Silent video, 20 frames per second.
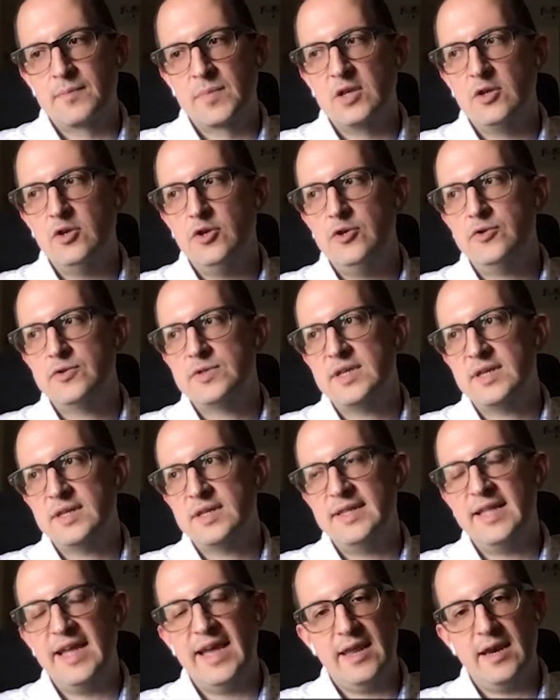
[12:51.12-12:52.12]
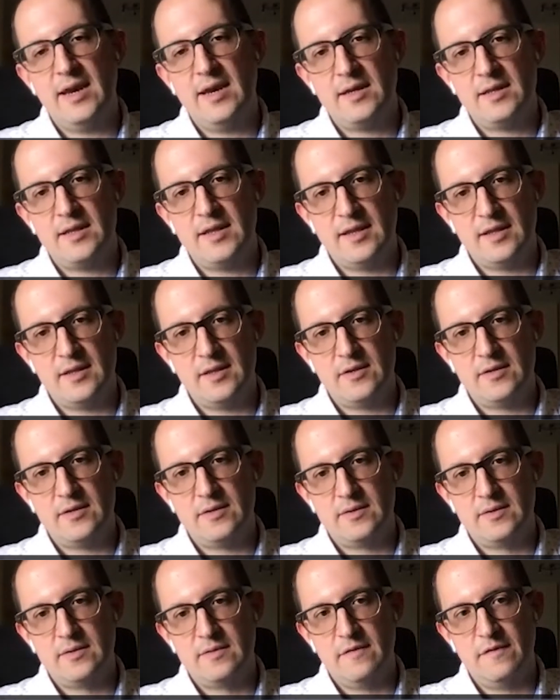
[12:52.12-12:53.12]
using data that
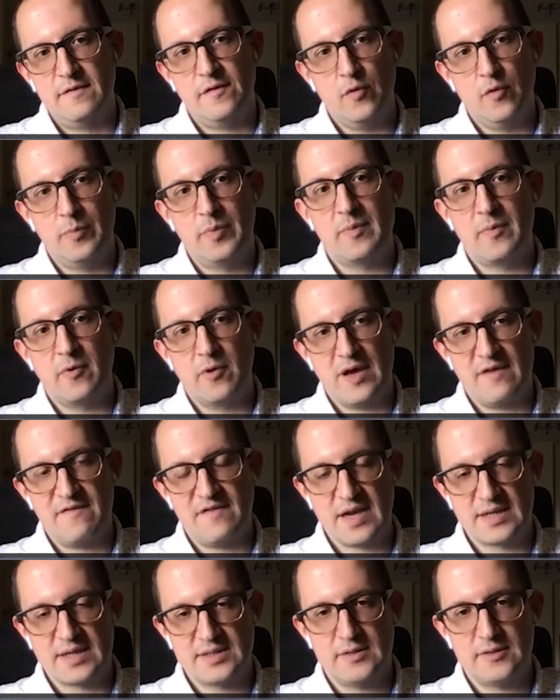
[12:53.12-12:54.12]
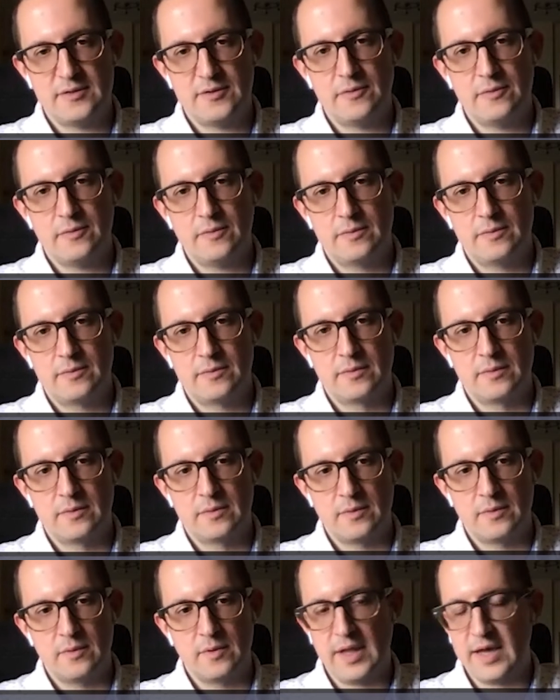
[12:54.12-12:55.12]
few people have access to,
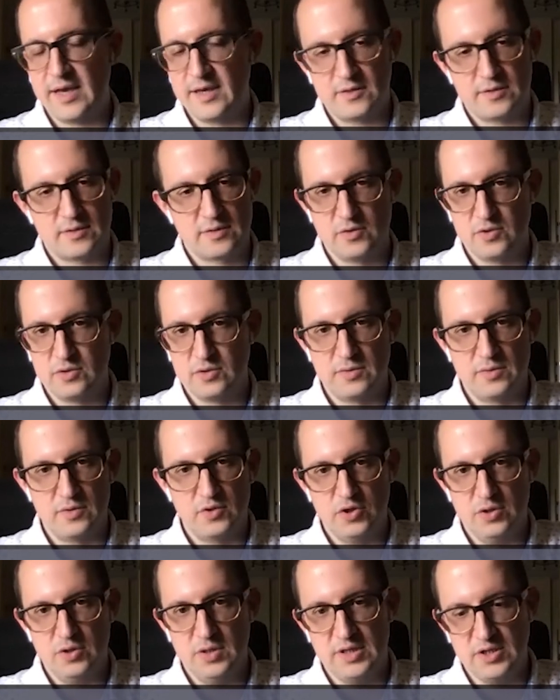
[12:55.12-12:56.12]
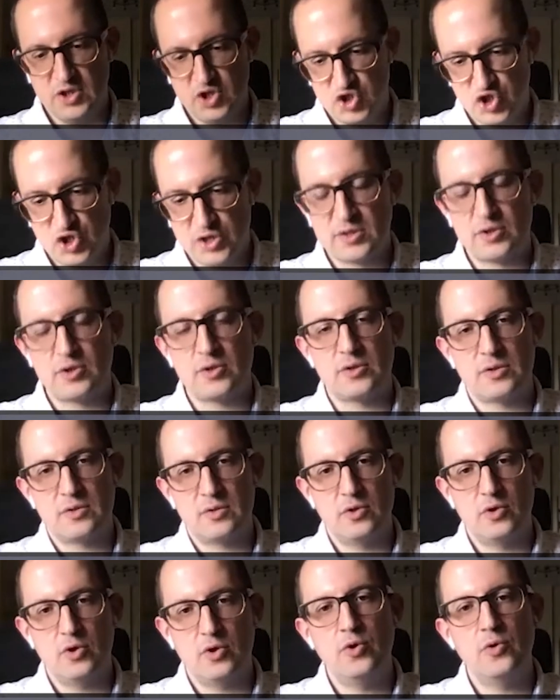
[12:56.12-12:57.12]
or like it's just
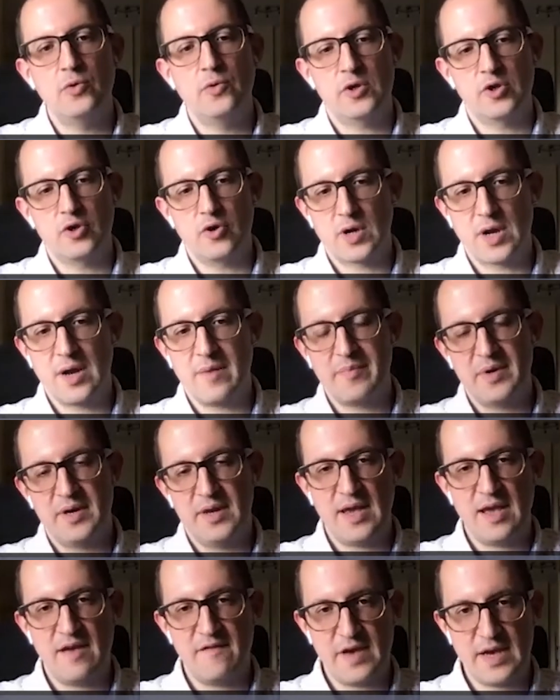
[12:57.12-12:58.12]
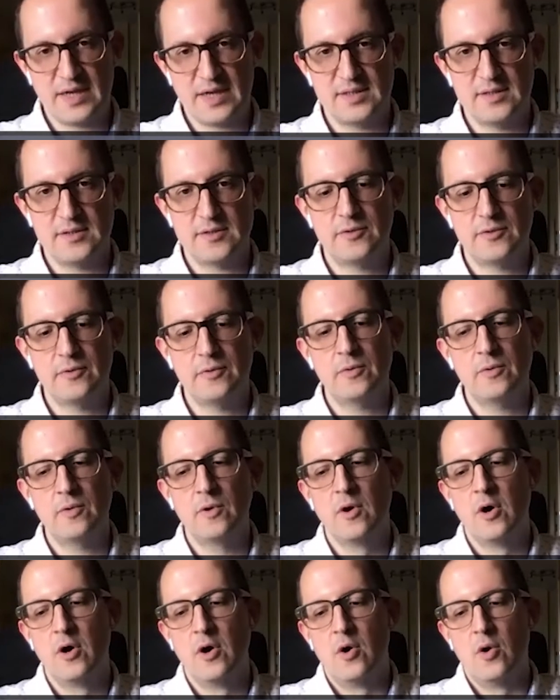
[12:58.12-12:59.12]
you and your company have access to,
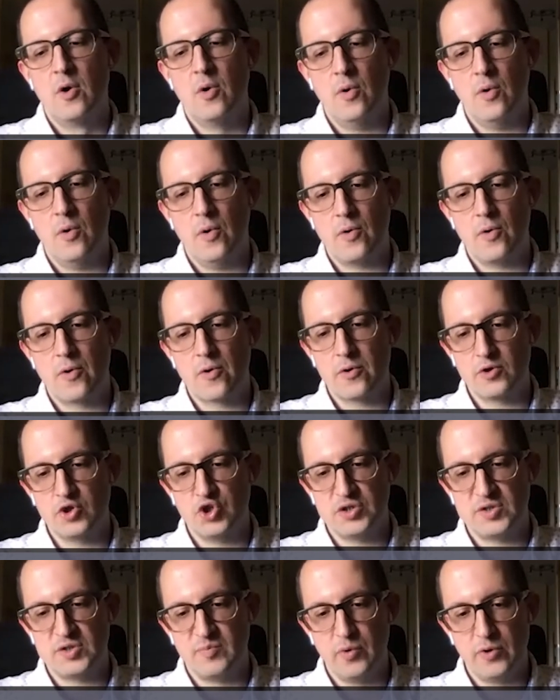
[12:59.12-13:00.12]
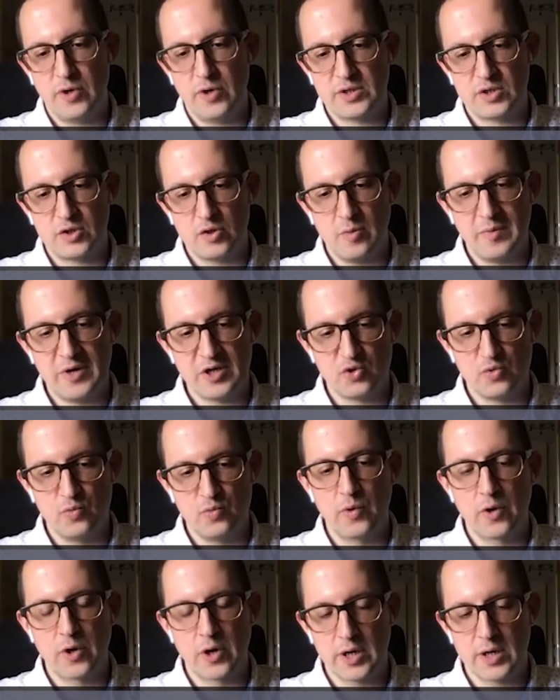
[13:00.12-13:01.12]
or just putting so much
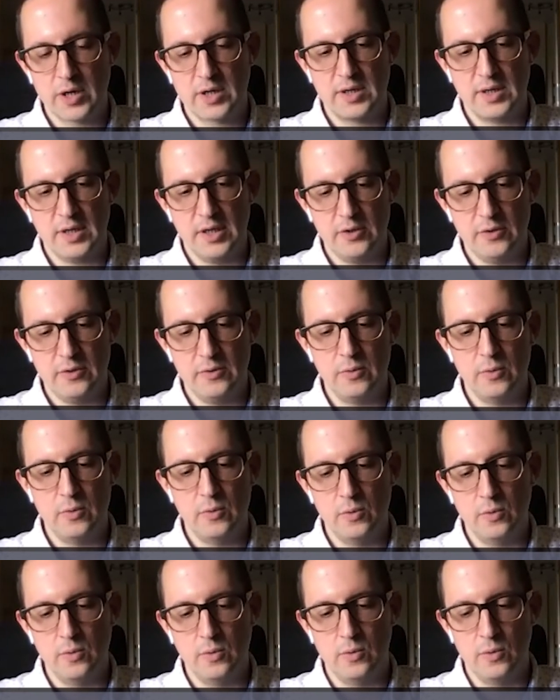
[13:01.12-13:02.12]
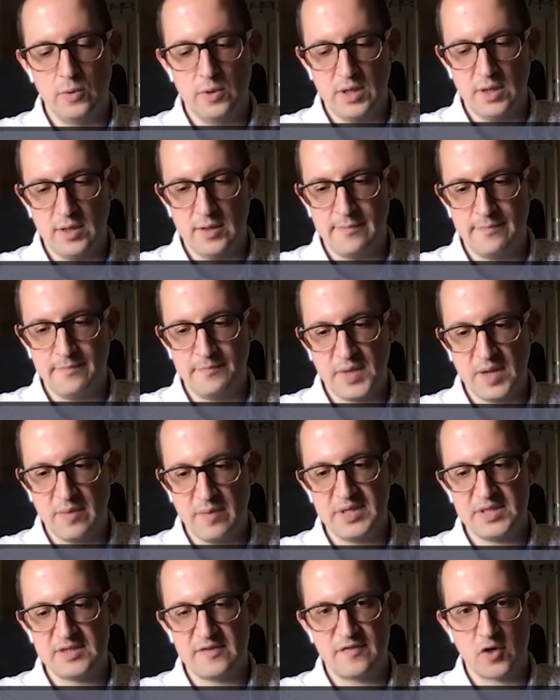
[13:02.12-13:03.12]
work into a piece of